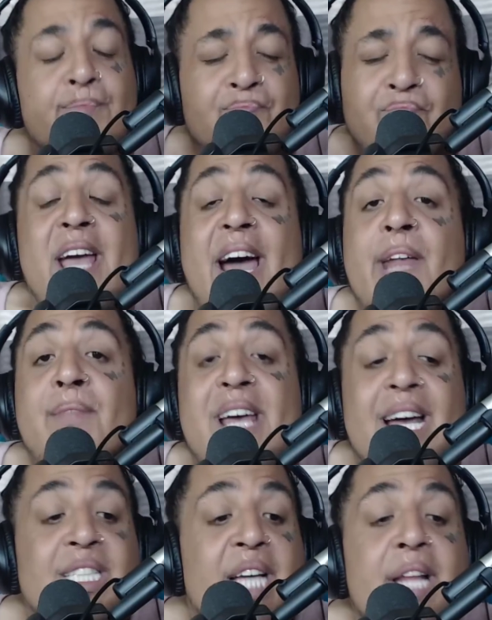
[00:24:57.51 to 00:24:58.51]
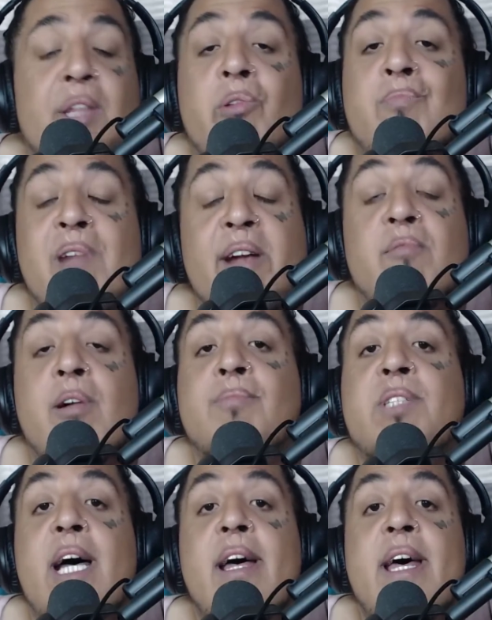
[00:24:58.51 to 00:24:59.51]
and the anime has had little
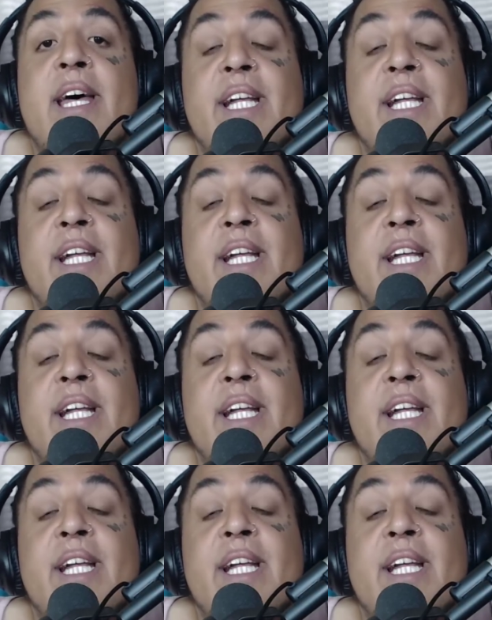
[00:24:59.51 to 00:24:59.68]
breadcrumbs that